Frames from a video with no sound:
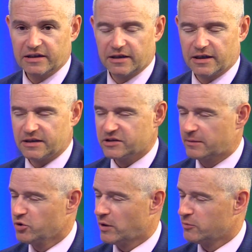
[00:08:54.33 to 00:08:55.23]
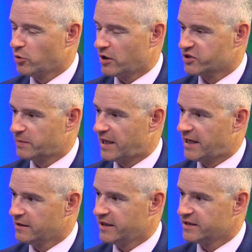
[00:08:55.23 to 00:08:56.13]
uh, WMUR has been
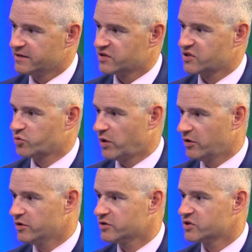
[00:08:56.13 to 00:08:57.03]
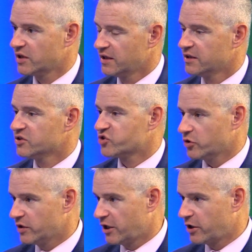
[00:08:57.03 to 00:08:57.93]
highlighting this as well. There's
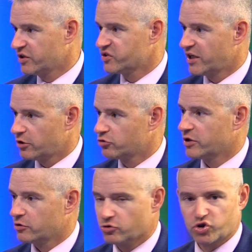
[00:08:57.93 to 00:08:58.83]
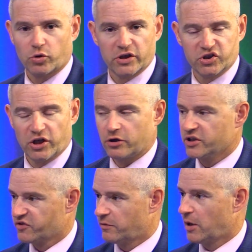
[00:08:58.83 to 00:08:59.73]
certain areas that are critical shortage
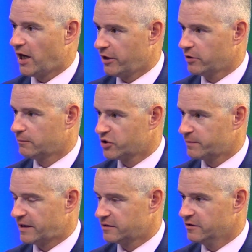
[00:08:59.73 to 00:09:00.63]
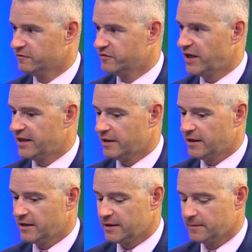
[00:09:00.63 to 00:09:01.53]
areas from a hiring perspective that
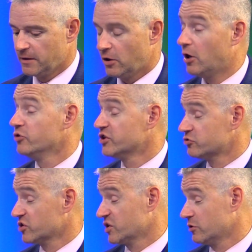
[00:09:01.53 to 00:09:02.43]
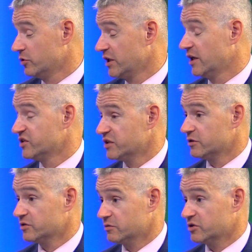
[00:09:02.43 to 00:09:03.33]
uh, all districts, including Hudson,
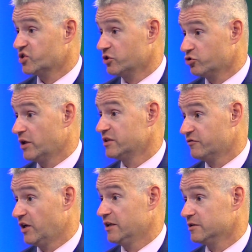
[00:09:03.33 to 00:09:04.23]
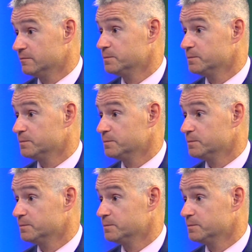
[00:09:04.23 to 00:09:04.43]
are, are still trying to find.